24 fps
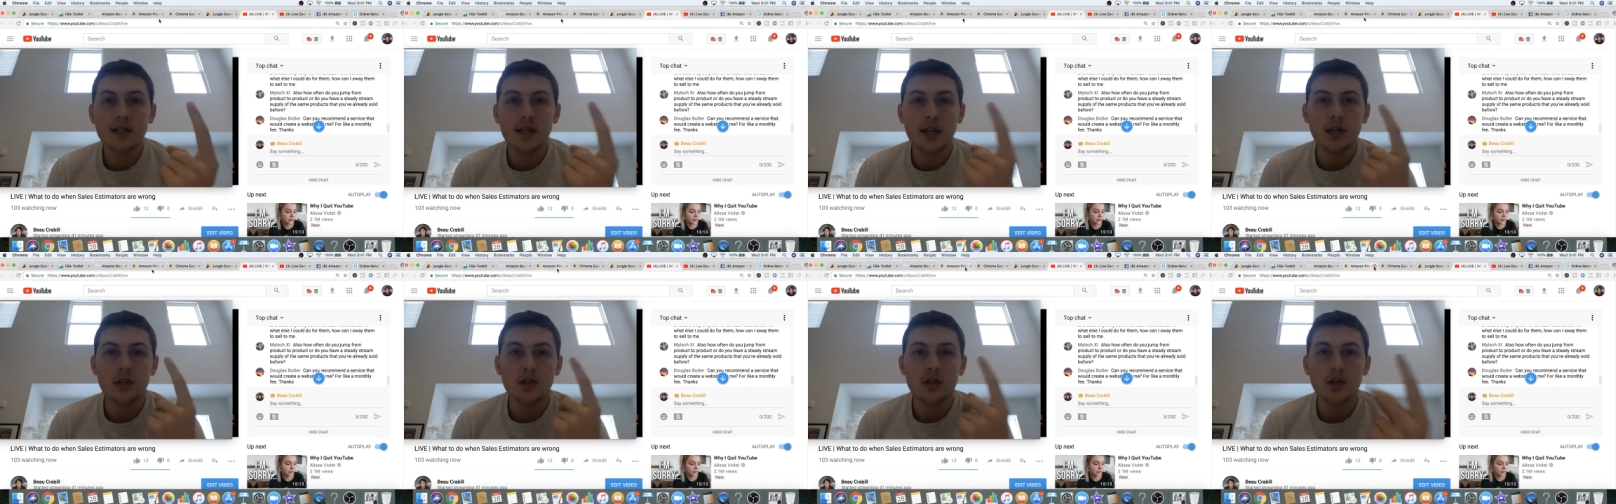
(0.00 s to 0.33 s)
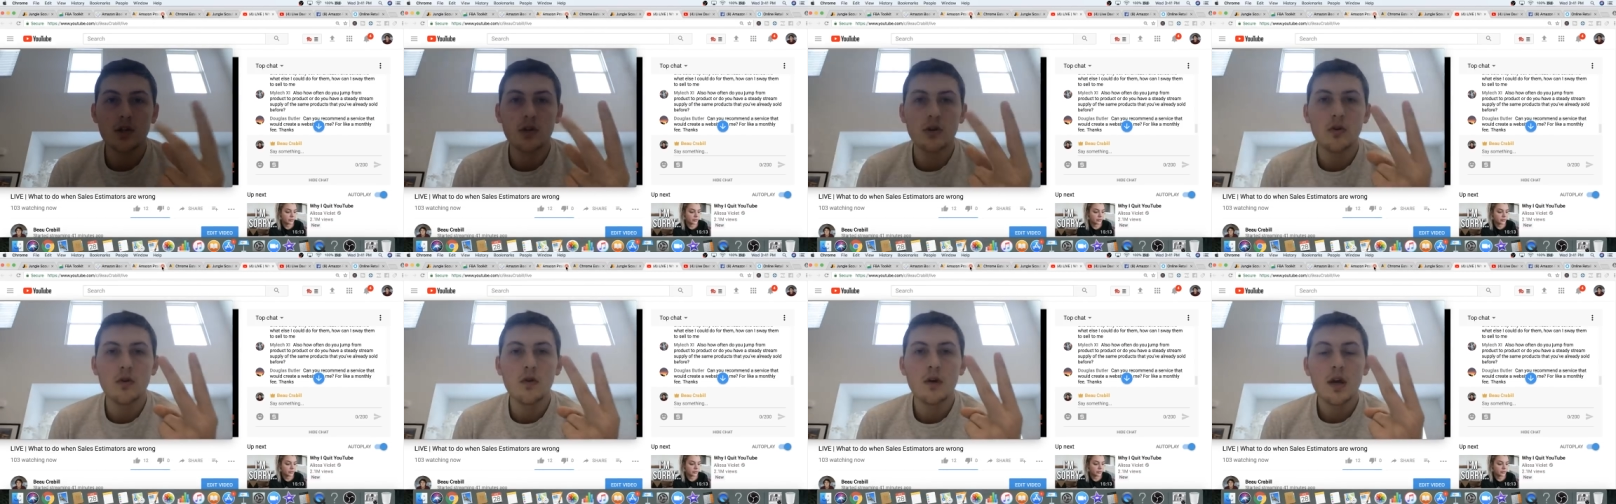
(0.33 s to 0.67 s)
and
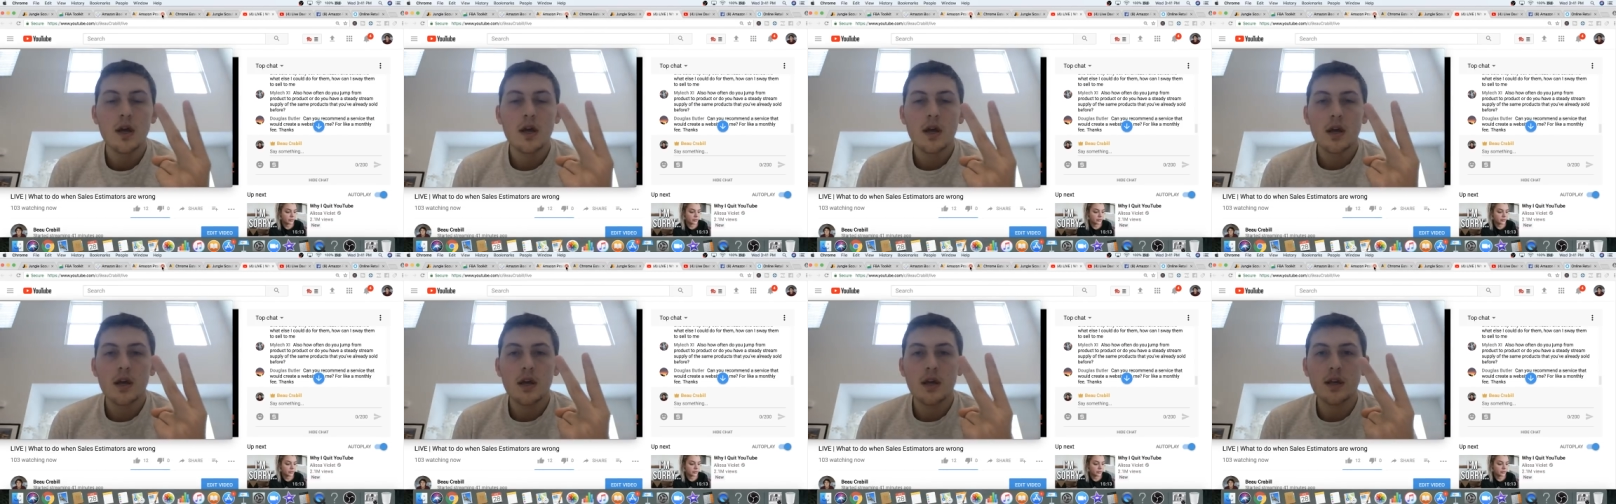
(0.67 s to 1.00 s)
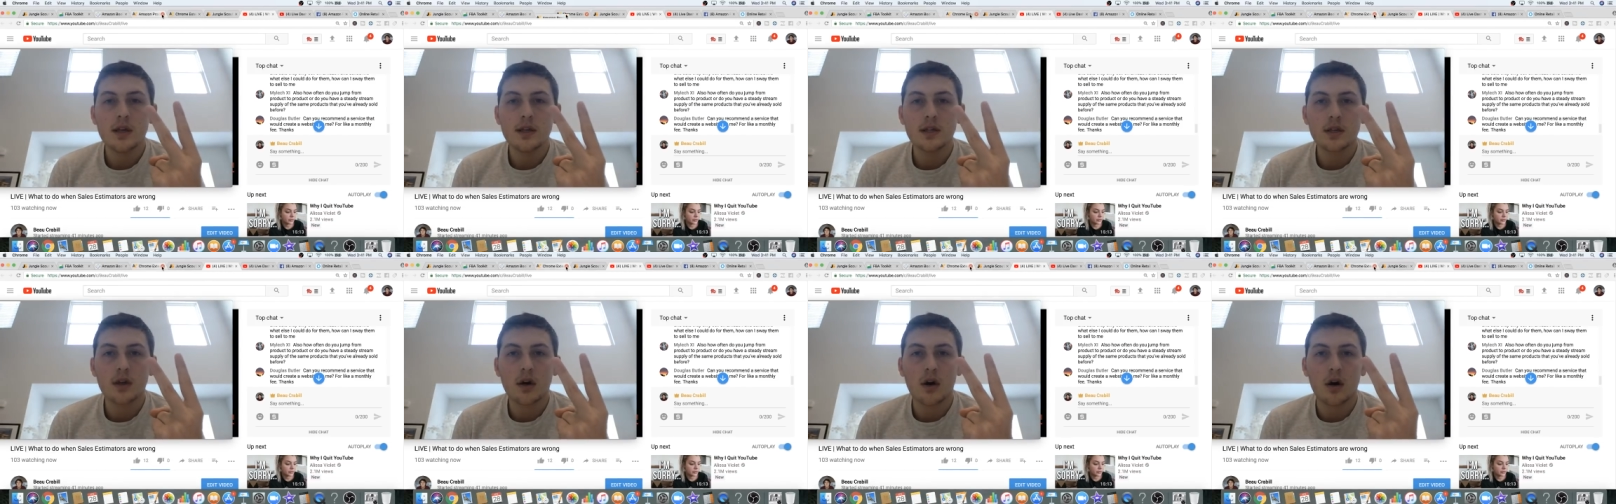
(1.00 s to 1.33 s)
two
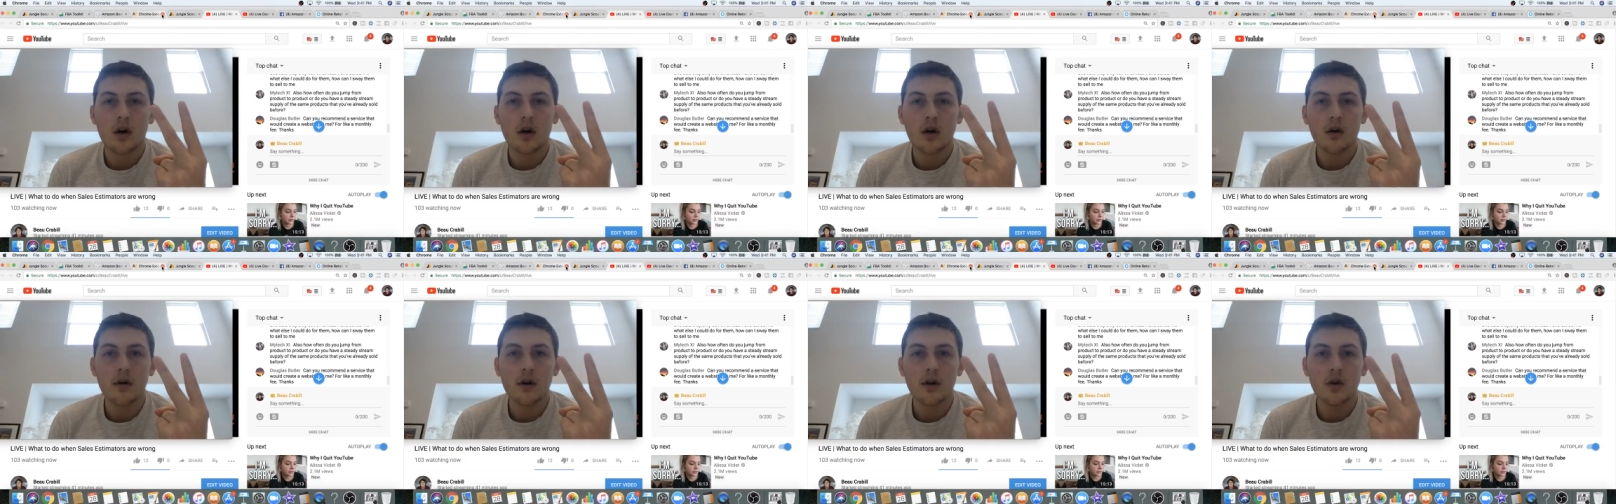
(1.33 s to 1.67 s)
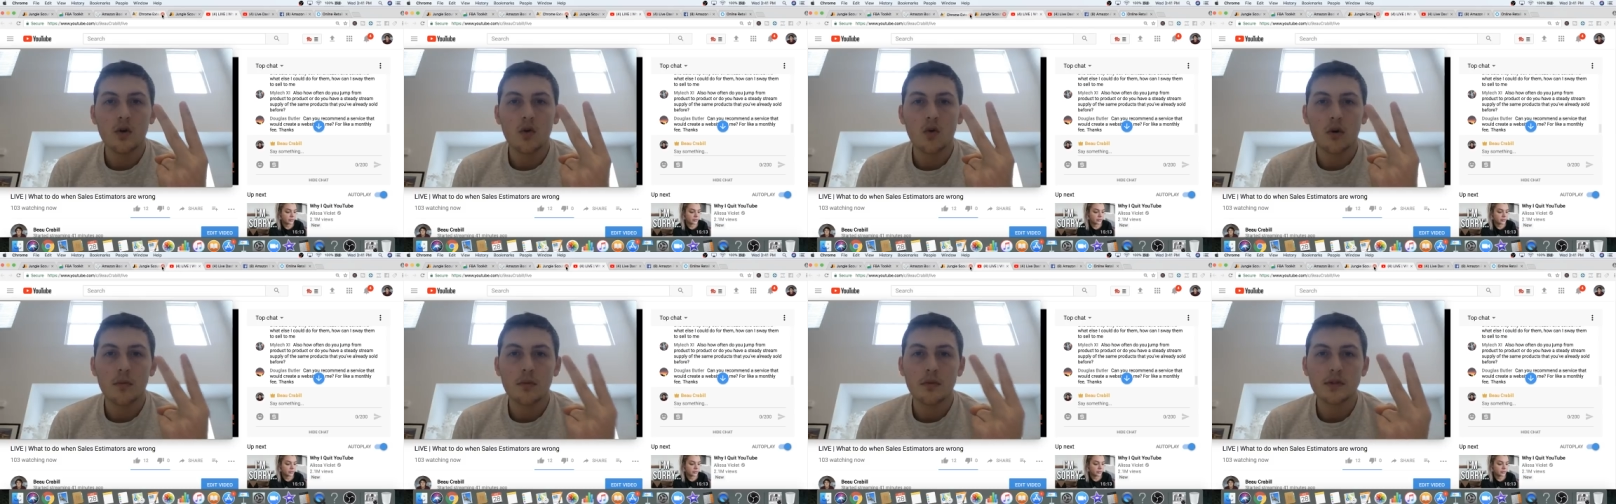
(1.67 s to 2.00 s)
is called
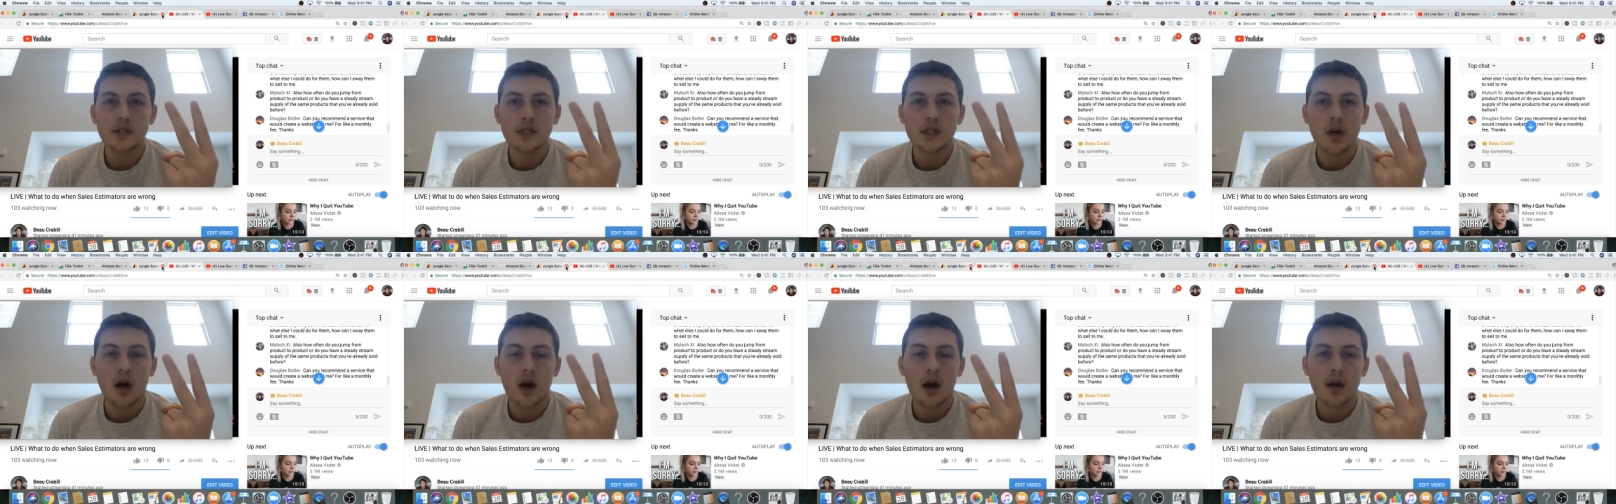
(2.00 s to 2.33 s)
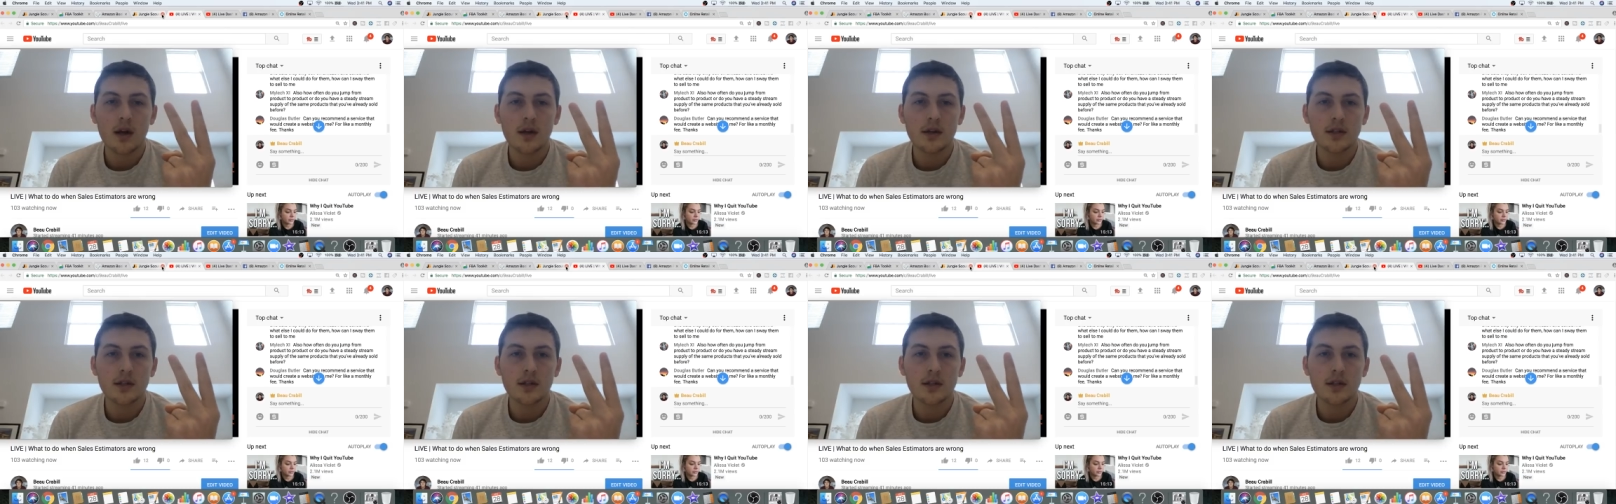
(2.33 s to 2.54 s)
normal stock.